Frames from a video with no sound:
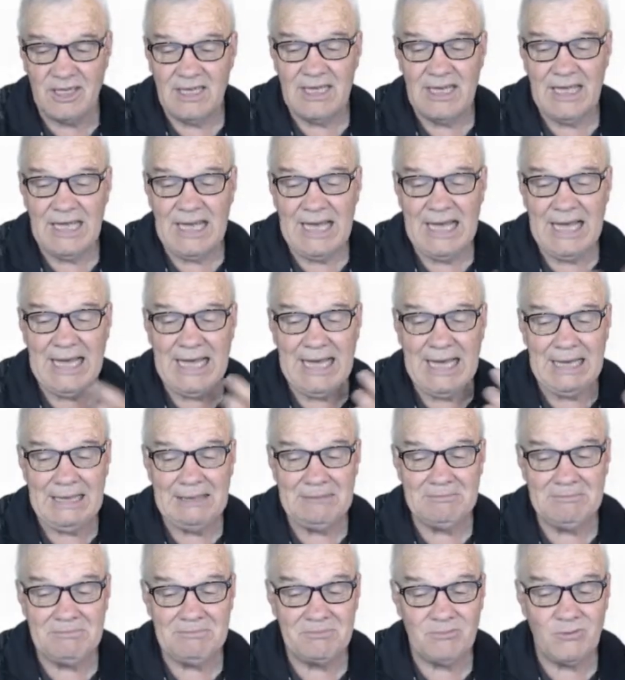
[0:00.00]

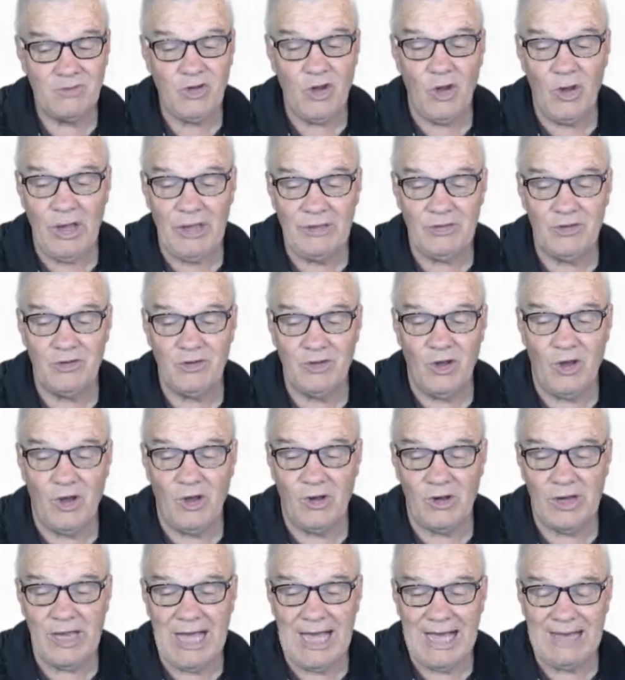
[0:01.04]
Tie the
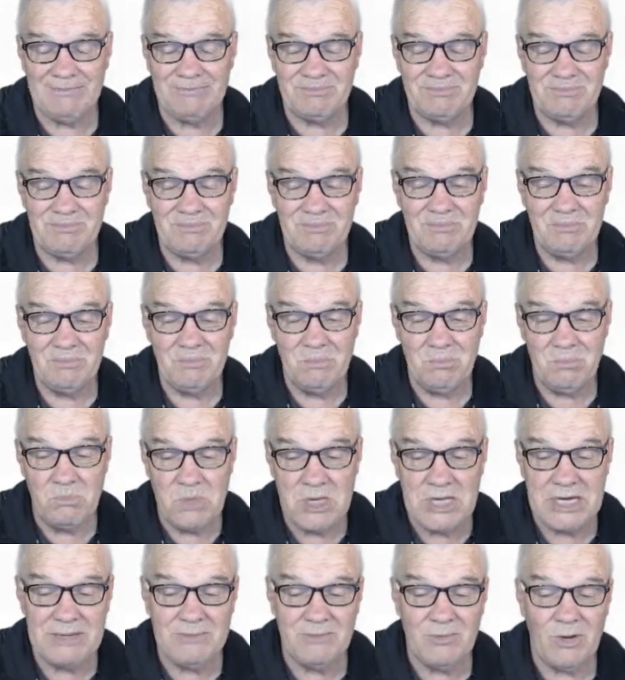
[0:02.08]
dog up,
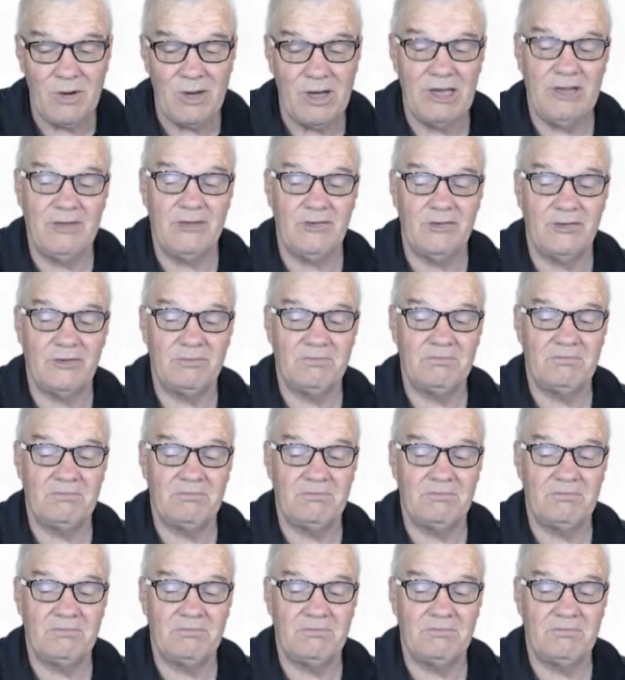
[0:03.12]
minimise.